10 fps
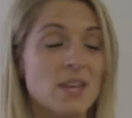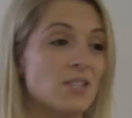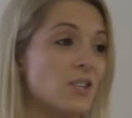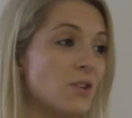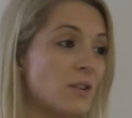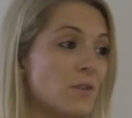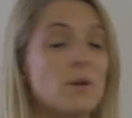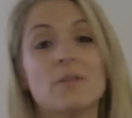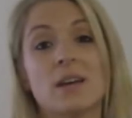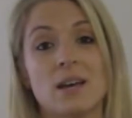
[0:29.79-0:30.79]
So if you
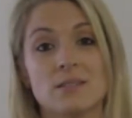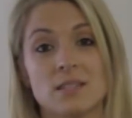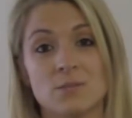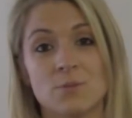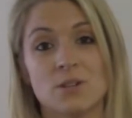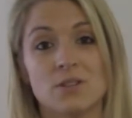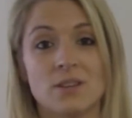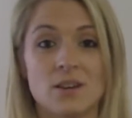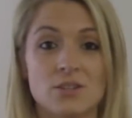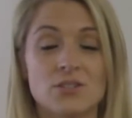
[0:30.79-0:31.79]
have a house that's worth
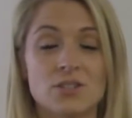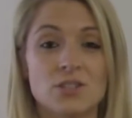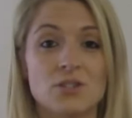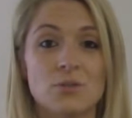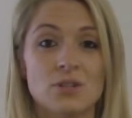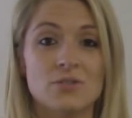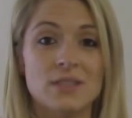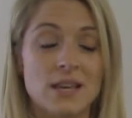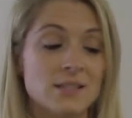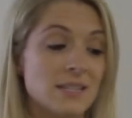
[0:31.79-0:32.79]
$100,000 to
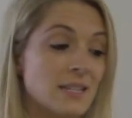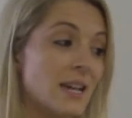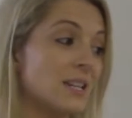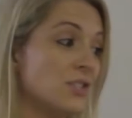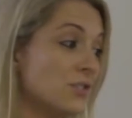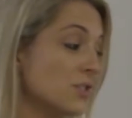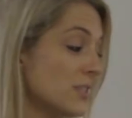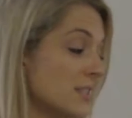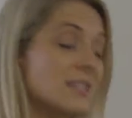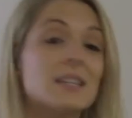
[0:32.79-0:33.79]
$200,000, I
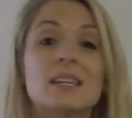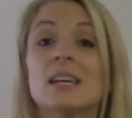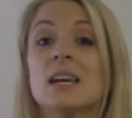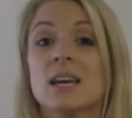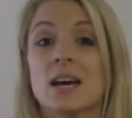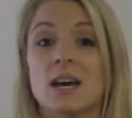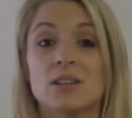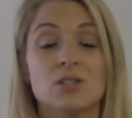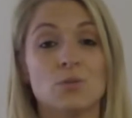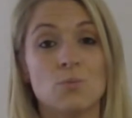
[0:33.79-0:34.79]
usually stick
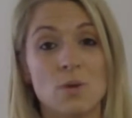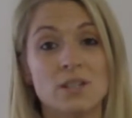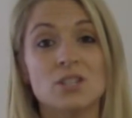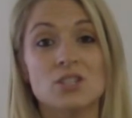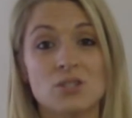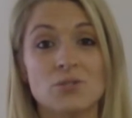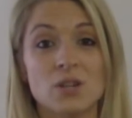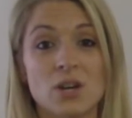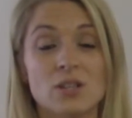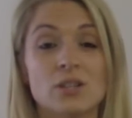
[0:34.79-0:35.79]
to $1 to
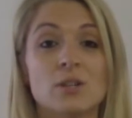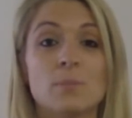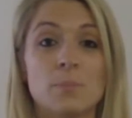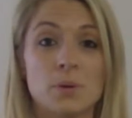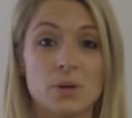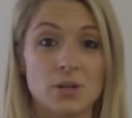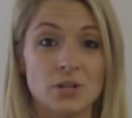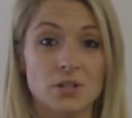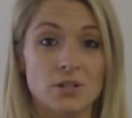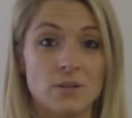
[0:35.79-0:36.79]
$2
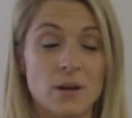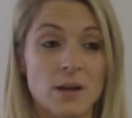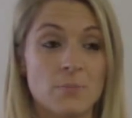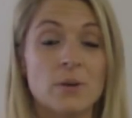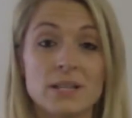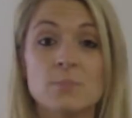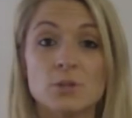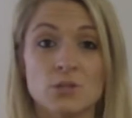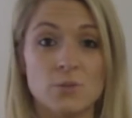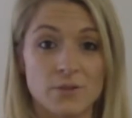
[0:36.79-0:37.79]
per price per
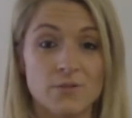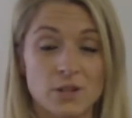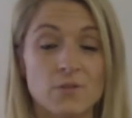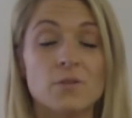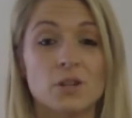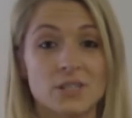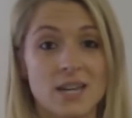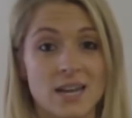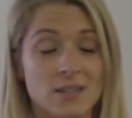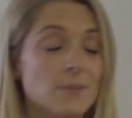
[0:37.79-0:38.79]
square foot for a
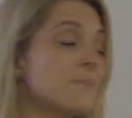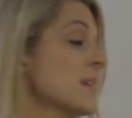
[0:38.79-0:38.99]
tile.